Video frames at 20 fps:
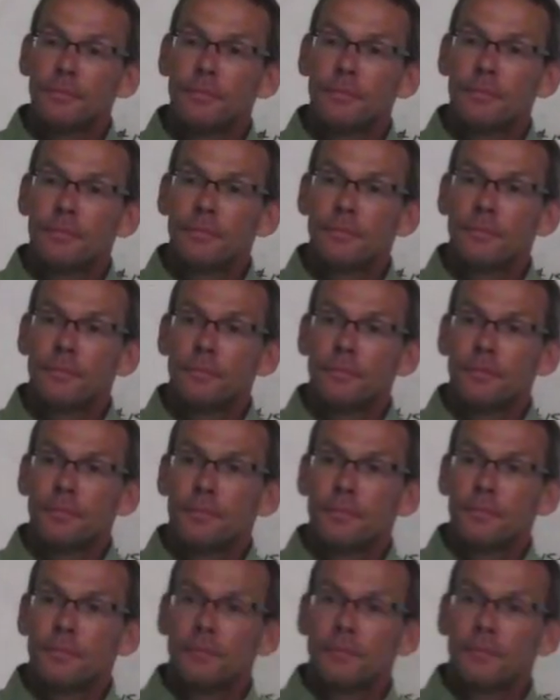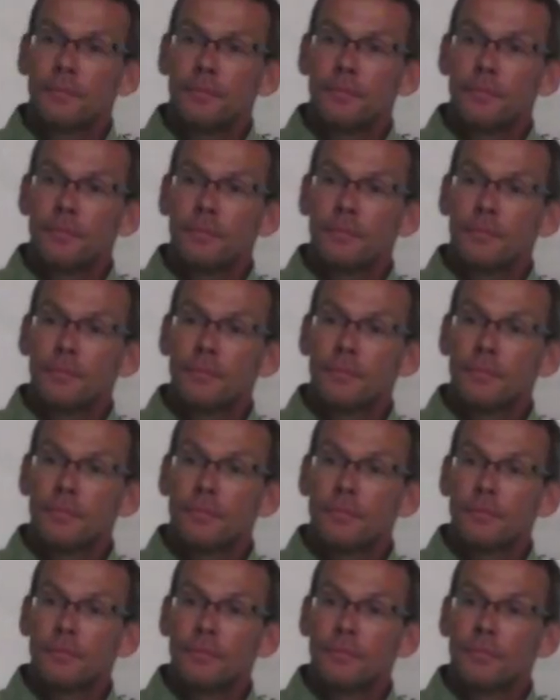the, the carb protein fat every
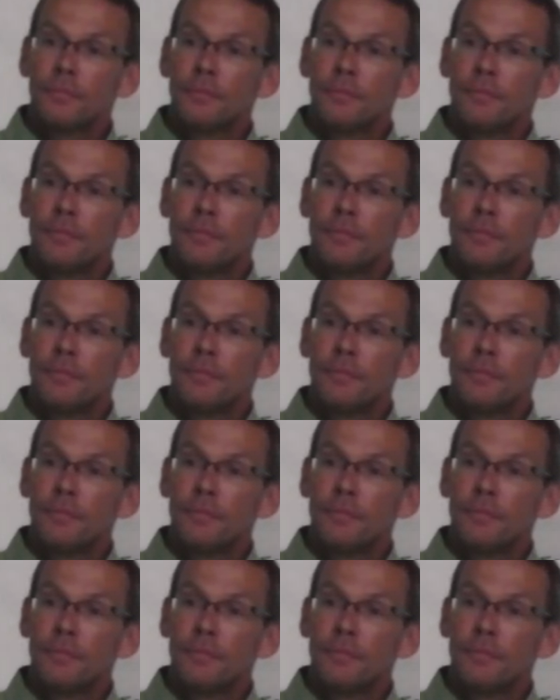time,